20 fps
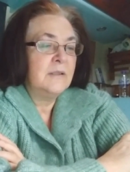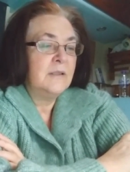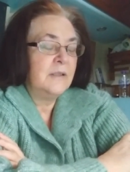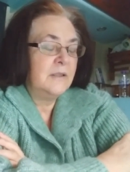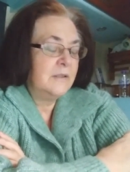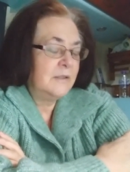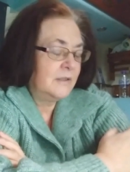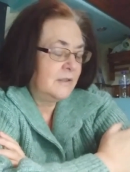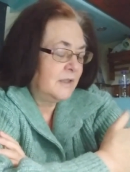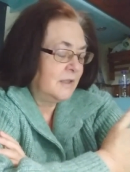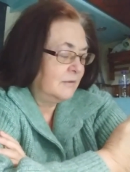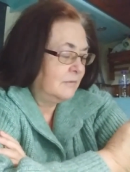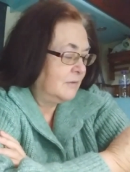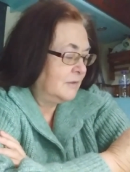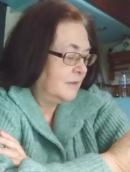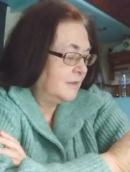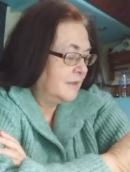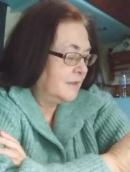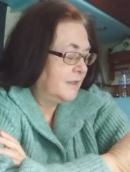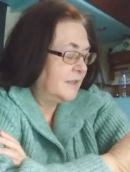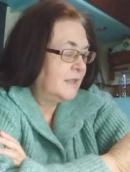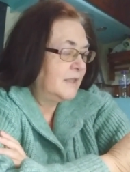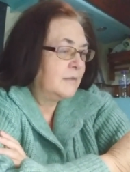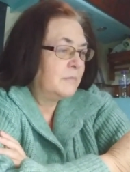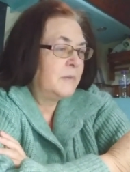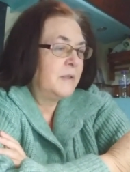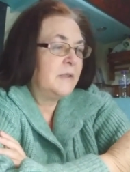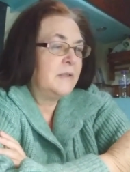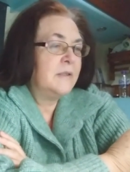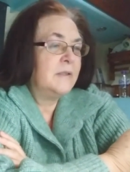Okay, think
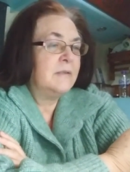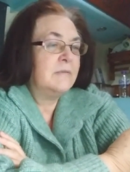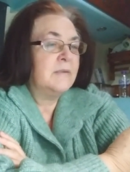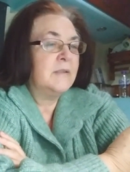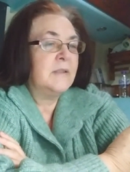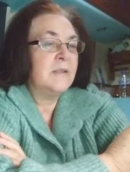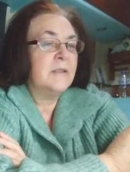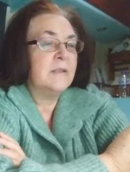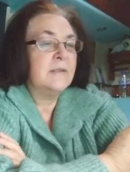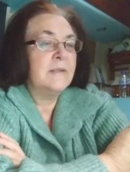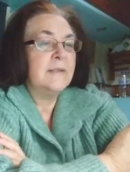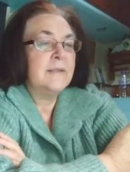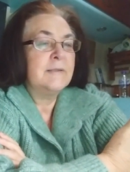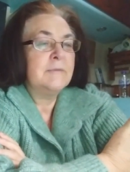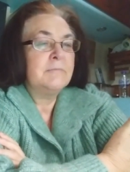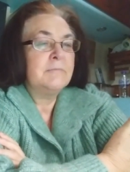about it. Over the